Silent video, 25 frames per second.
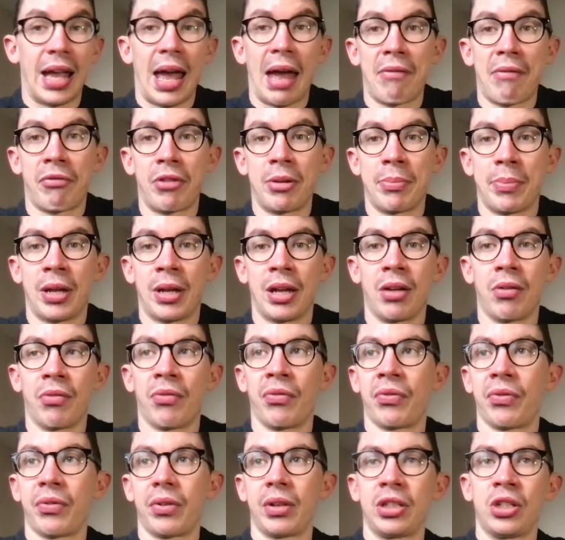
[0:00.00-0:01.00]
every bit
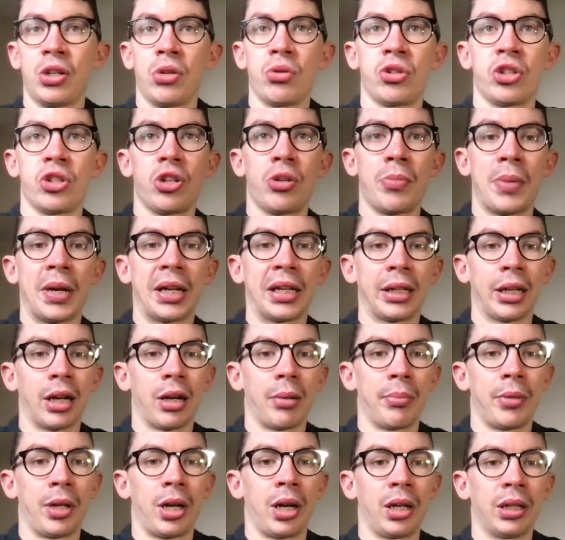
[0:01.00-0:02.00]
of YouTube
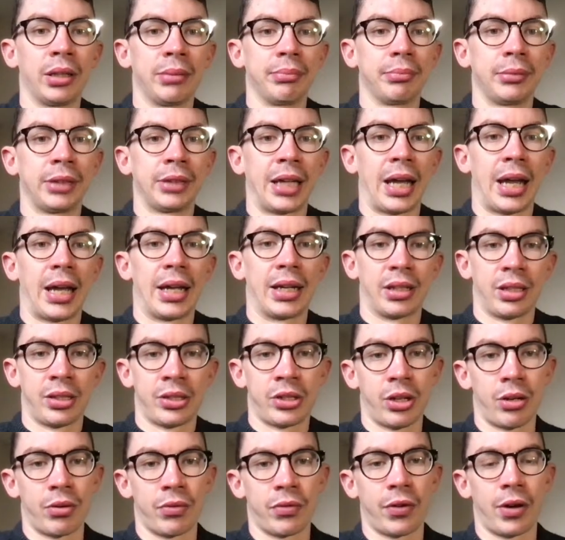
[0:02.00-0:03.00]
income that I'm getting
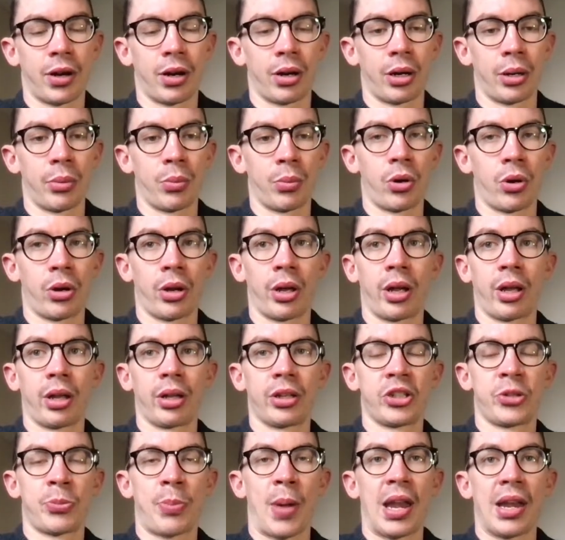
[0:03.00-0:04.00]
so far, I want to
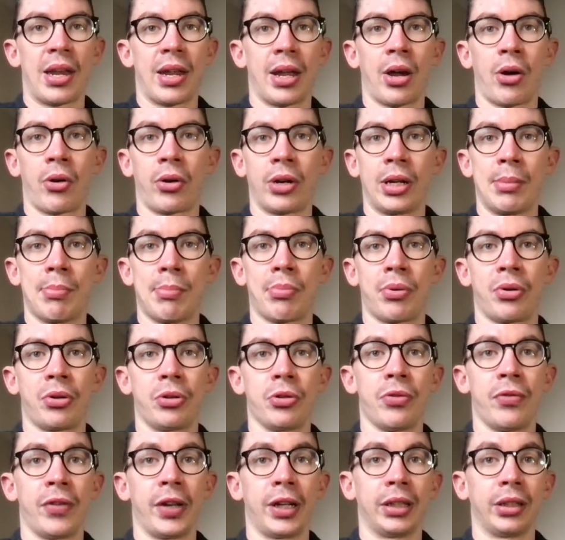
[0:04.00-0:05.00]
spend it on
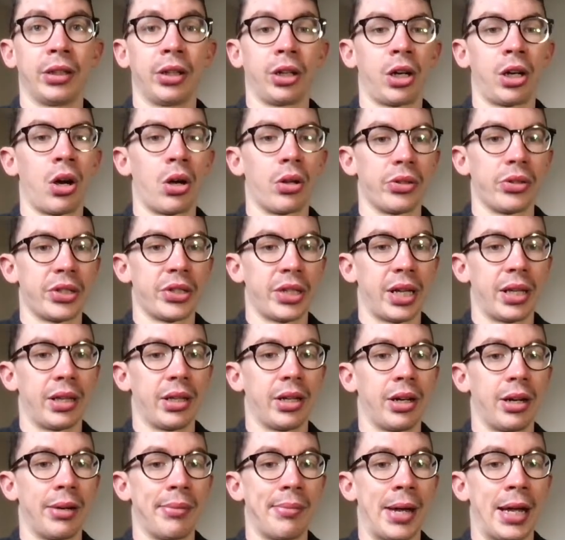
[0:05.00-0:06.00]
improving the content that
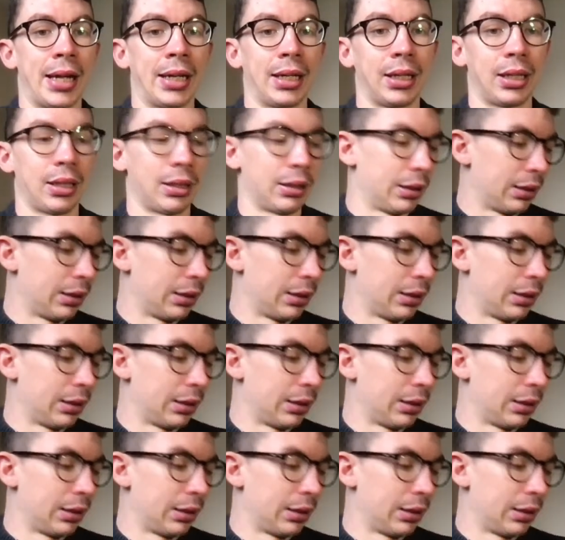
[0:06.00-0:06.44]
I make.